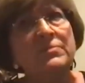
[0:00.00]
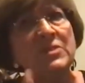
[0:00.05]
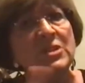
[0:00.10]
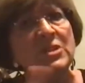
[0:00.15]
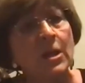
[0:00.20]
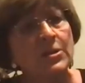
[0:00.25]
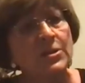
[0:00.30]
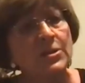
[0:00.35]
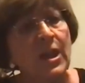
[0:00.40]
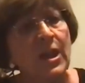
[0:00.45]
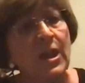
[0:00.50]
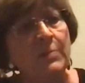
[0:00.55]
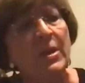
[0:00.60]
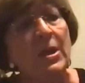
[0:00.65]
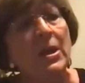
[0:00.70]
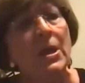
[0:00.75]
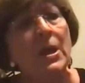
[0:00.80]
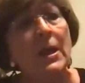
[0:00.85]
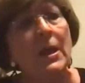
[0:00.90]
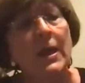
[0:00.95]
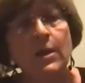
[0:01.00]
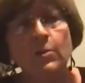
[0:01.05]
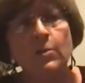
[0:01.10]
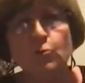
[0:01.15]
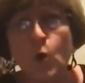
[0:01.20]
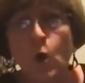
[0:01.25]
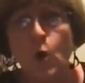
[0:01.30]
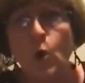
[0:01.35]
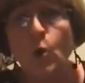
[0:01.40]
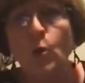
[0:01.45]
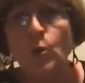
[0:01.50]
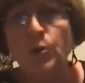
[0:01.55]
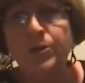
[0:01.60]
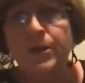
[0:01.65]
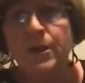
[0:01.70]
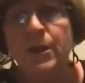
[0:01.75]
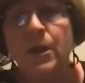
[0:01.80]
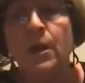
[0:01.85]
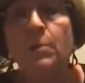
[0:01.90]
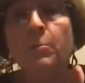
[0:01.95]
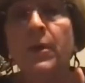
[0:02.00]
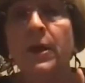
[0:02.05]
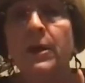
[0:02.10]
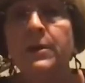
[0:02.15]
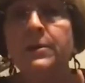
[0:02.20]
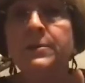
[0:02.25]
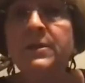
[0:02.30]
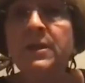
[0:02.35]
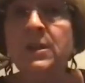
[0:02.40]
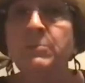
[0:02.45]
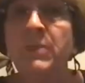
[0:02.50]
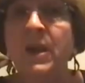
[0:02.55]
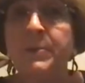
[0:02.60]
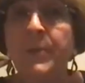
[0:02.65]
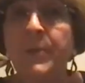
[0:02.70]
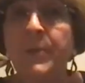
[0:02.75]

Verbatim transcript: duct tape and rolled. But then my